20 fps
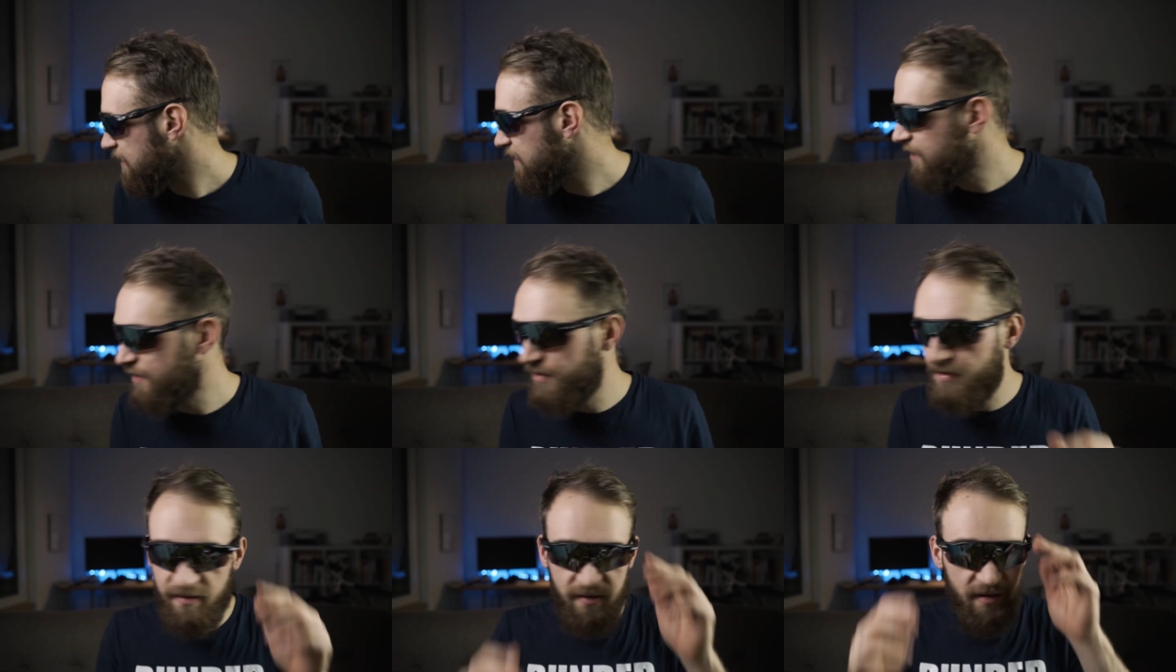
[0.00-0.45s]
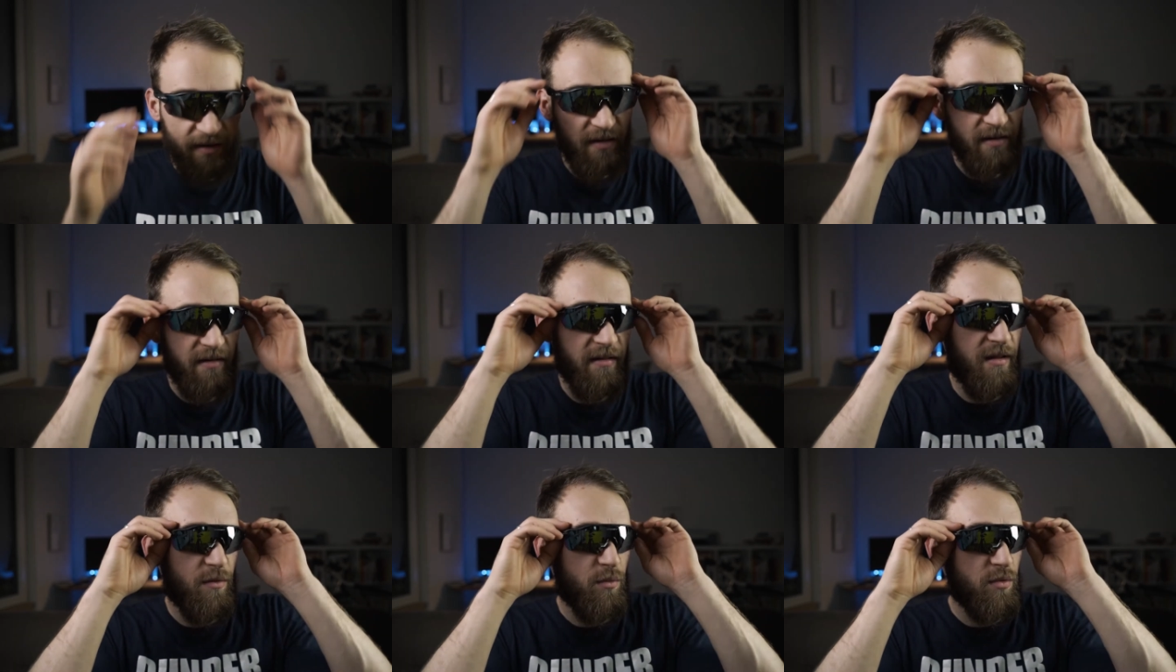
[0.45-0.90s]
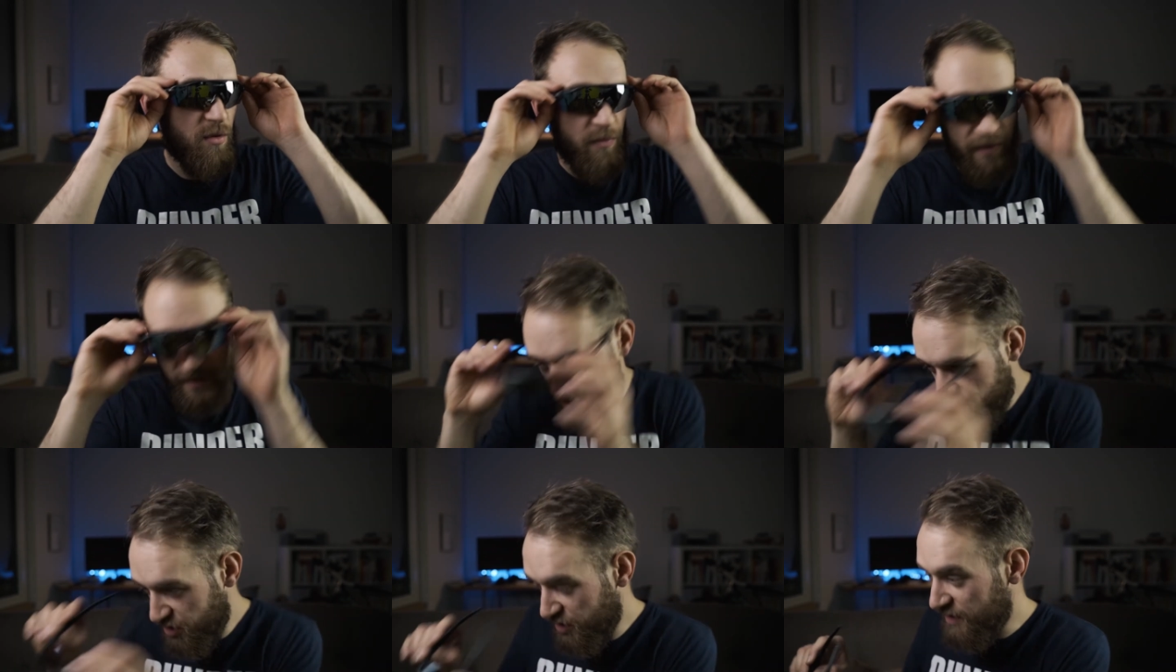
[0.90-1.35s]
this, they would
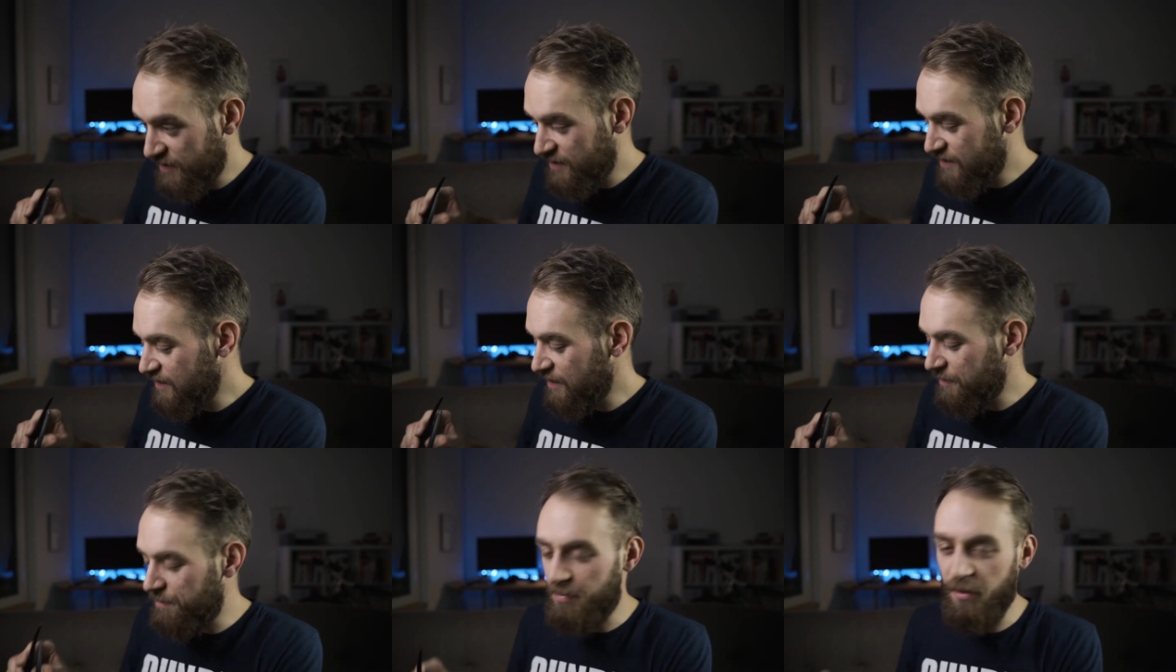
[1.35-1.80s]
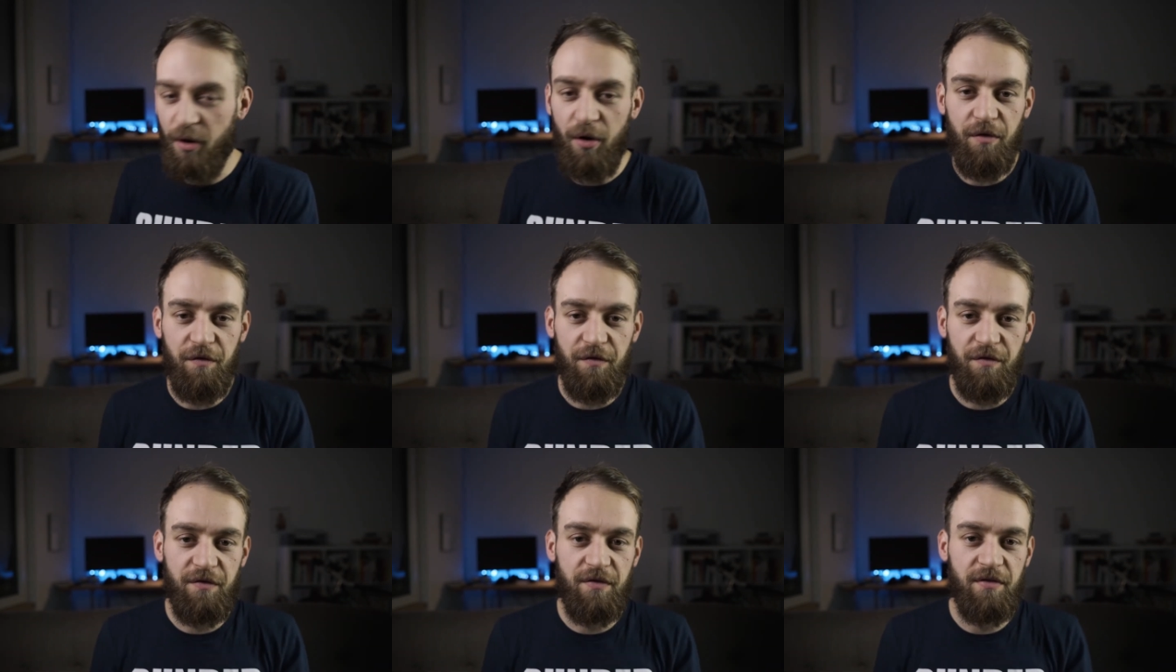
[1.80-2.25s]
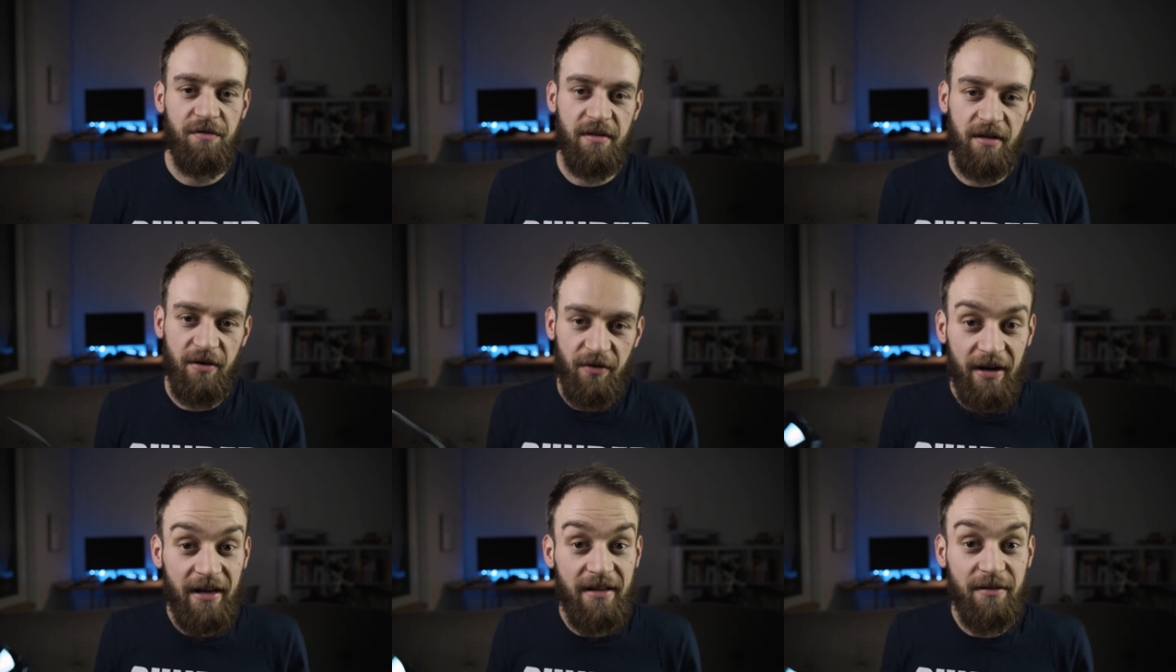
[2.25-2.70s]
eventually slip off
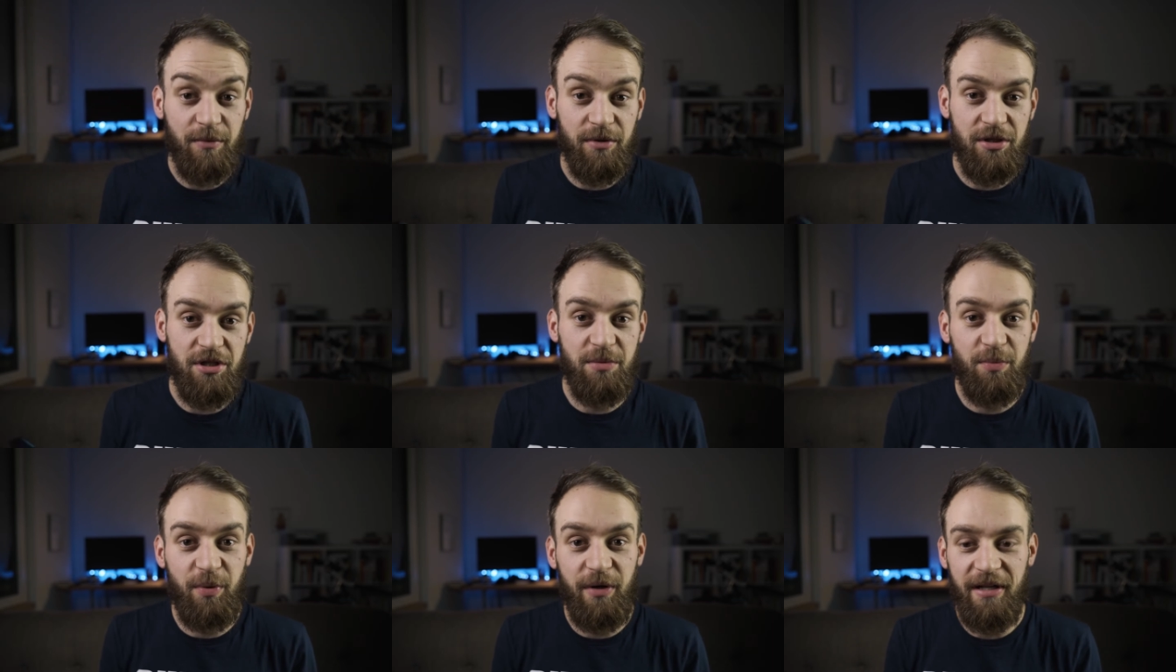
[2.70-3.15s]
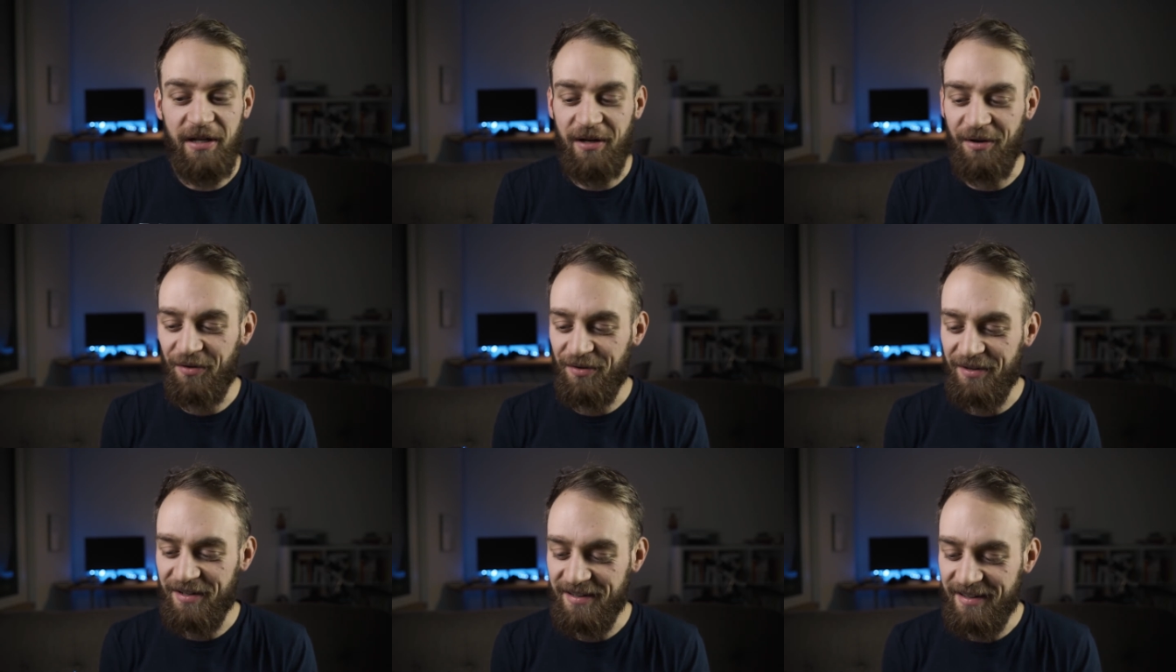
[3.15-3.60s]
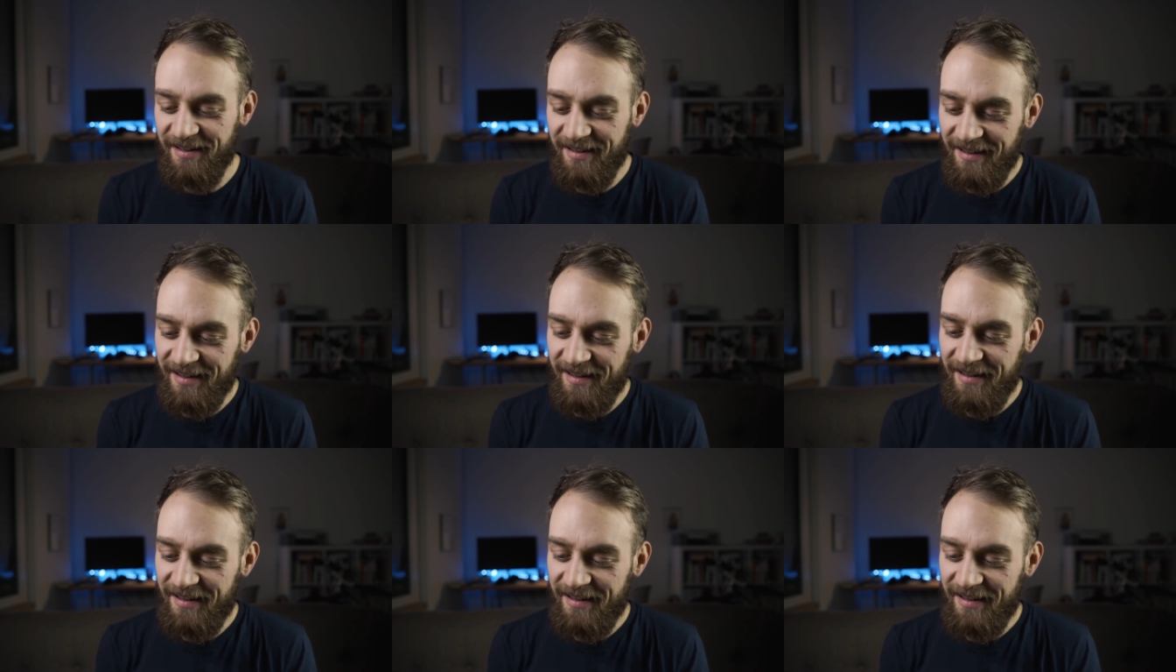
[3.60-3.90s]
their head, which is pretty annoying,